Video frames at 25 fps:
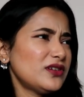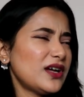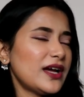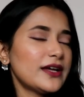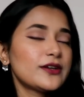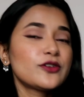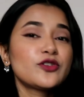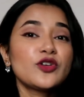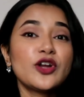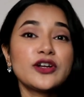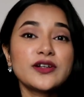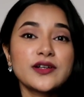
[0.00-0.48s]

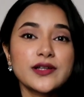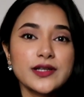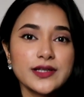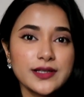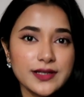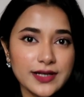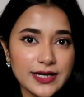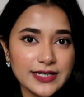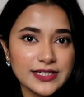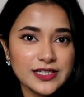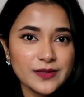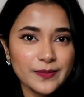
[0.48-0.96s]

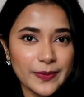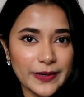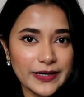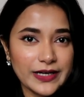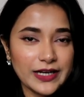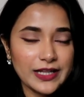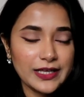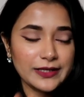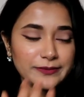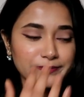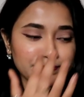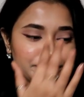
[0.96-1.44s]
regret
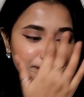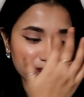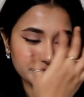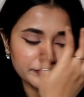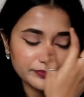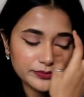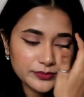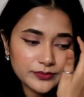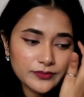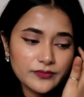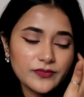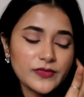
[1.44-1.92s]
spending
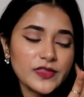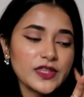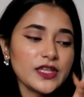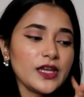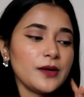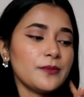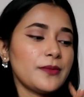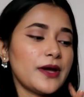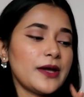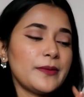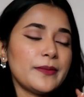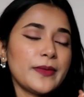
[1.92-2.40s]

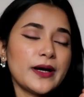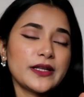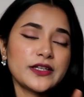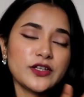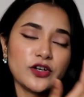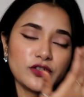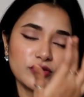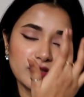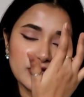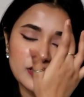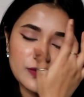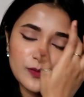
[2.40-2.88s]
my
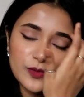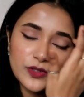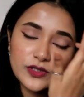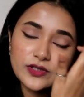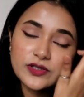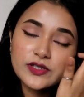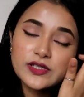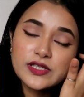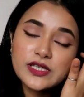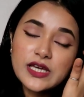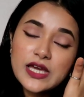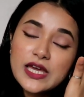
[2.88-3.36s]
money on this,
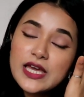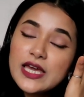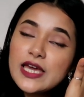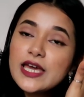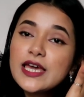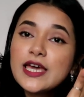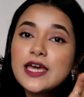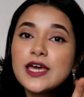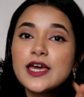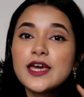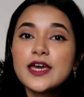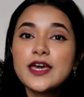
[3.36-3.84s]
because
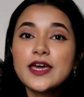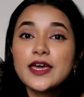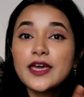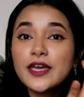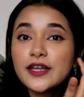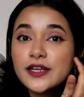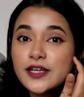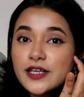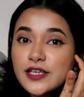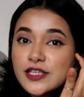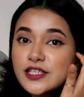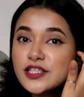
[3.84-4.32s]

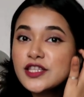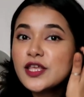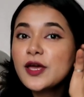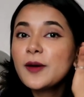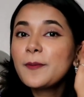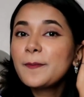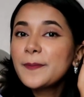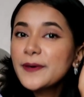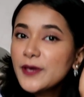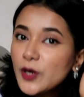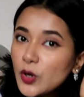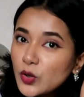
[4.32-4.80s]
It is
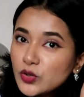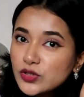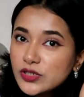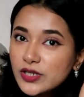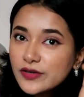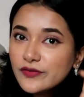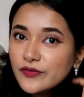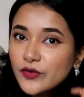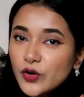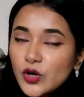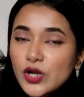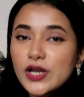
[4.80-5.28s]

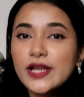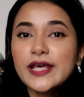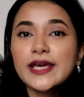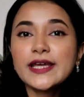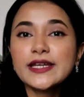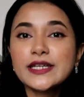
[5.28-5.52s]
beautiful.